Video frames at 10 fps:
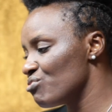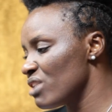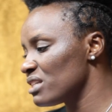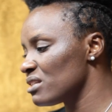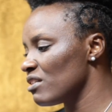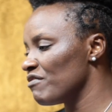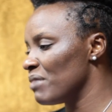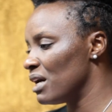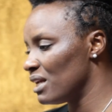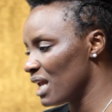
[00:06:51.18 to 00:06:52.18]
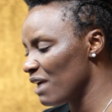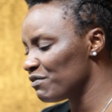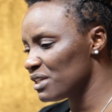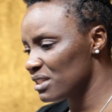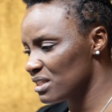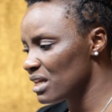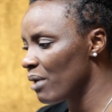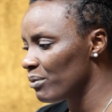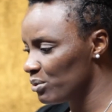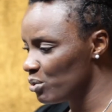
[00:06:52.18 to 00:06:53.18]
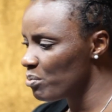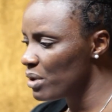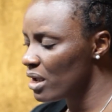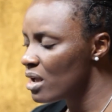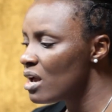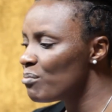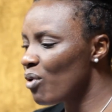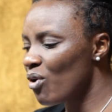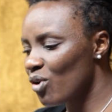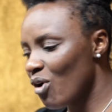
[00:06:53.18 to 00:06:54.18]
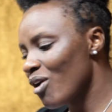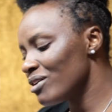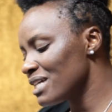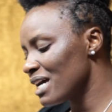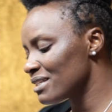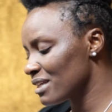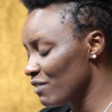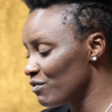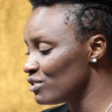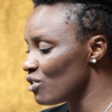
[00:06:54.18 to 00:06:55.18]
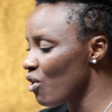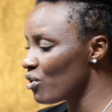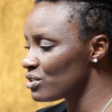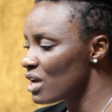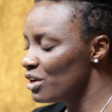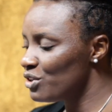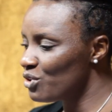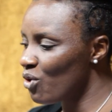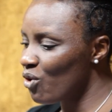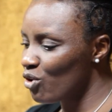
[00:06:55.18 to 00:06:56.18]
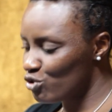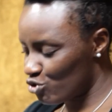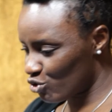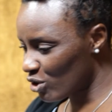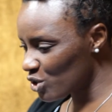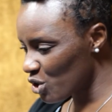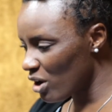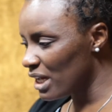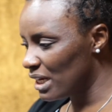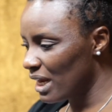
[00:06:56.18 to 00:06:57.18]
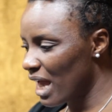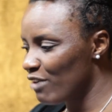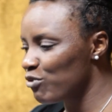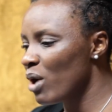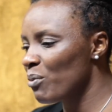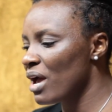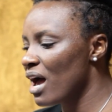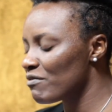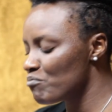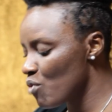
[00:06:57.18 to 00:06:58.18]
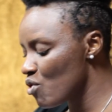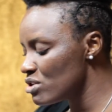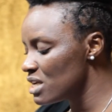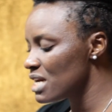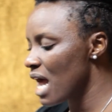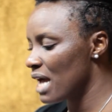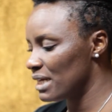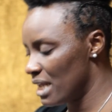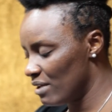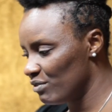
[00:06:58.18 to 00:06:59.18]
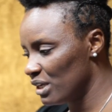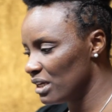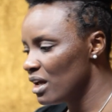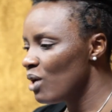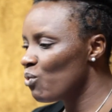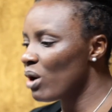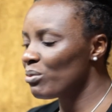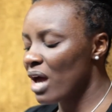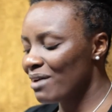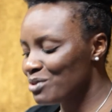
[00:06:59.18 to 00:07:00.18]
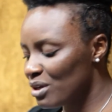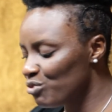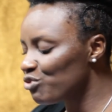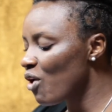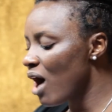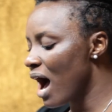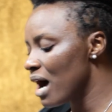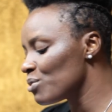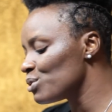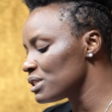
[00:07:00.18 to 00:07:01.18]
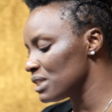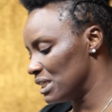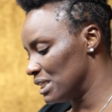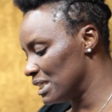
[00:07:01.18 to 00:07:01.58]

rest of my life, this is how it will be. But God has given us, you know, a structure in life where we have morning and evening, where we have 24 hours in a